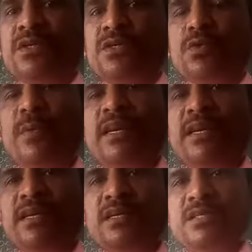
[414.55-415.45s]
So when
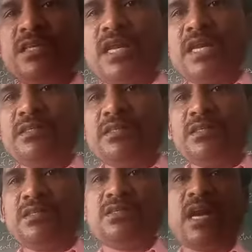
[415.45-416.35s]

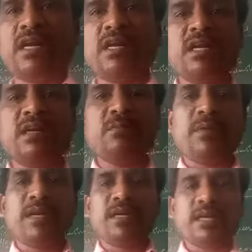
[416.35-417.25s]
industrialization started in
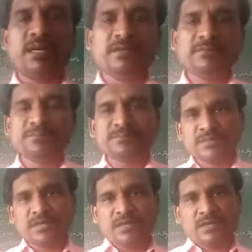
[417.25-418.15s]
Britain,
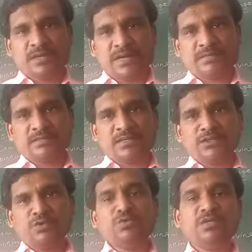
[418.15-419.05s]
as the
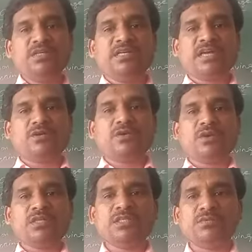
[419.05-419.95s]
new
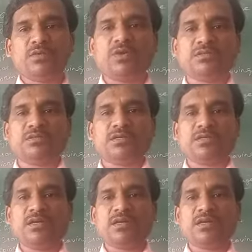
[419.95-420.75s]
technology was